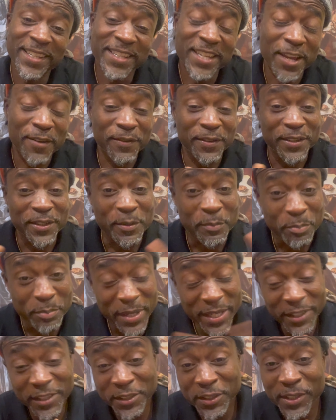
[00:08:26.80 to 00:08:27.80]
Kevin in the
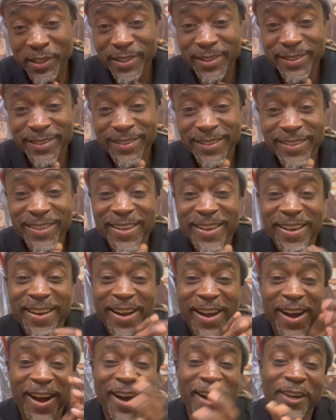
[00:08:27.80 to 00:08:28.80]
building.
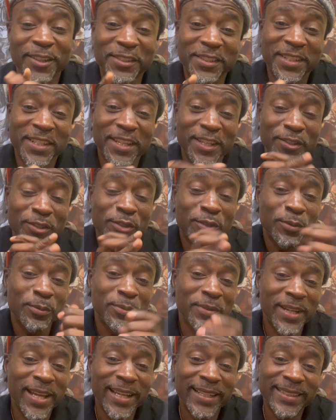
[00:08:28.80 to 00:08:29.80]
Uh, today is
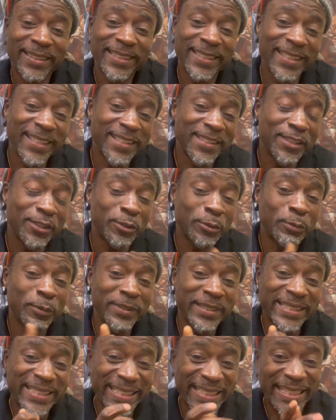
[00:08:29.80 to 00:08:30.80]
June 19th,
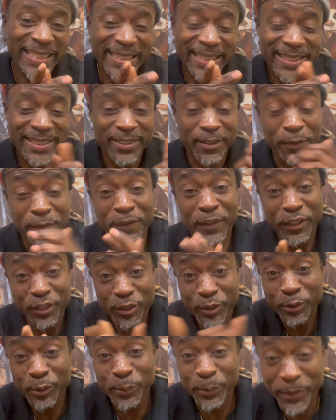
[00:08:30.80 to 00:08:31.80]
Juneteenth, the
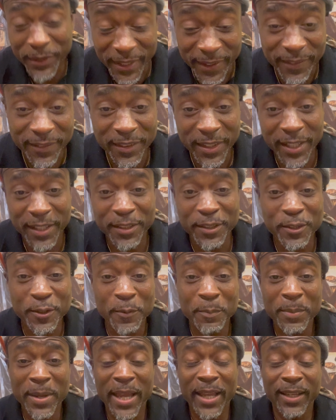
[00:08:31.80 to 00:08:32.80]
official Juneteenth day, you know,
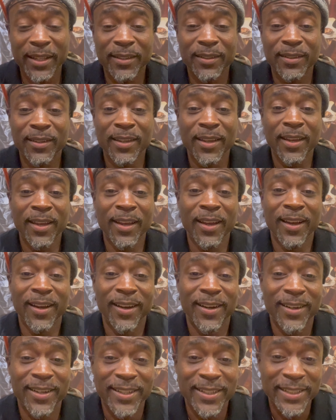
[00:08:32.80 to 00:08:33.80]
back in
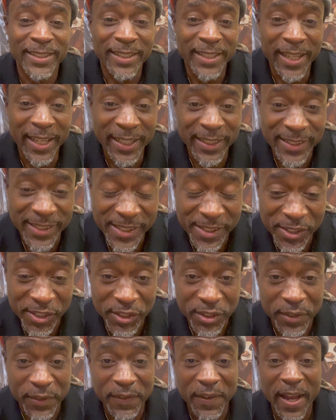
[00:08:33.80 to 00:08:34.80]

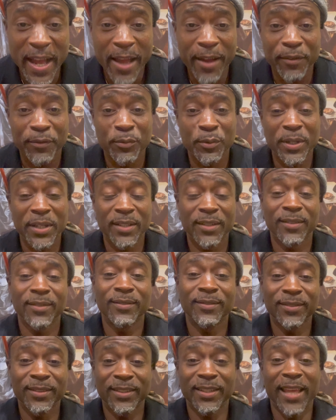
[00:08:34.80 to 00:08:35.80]
1865 uh, when
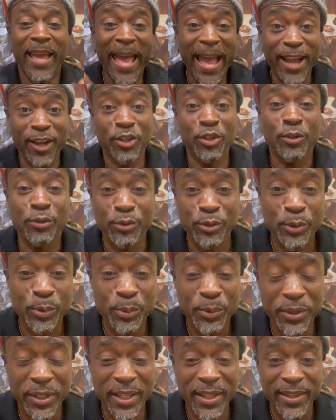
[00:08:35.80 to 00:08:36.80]
the actual
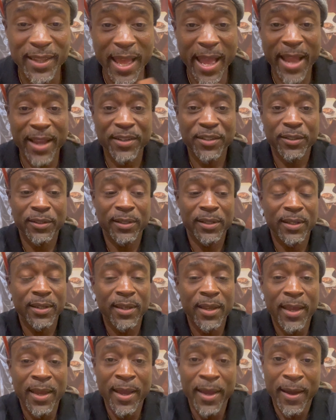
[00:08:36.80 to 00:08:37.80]
Juneteenth actually
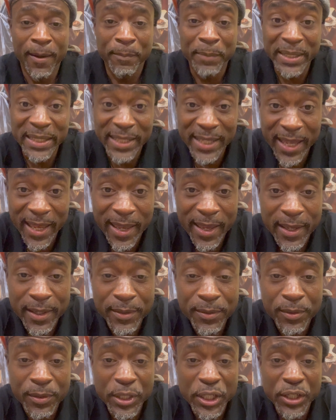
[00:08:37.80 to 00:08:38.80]

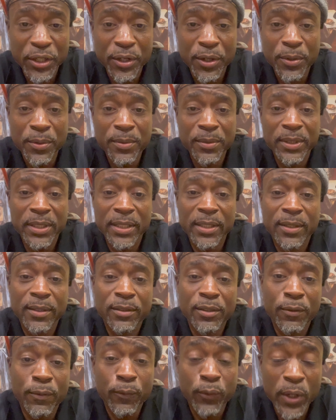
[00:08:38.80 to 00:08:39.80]
began, you know, the,
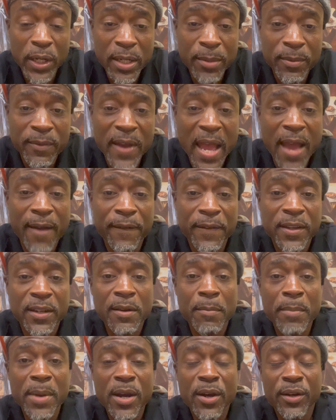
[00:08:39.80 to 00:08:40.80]
the freedom of African
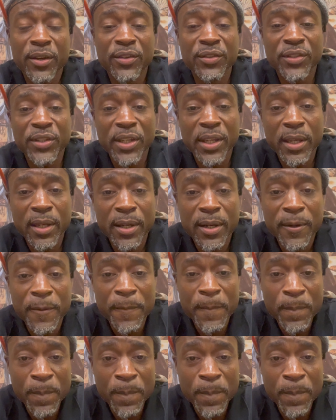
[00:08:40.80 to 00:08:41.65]
Americans here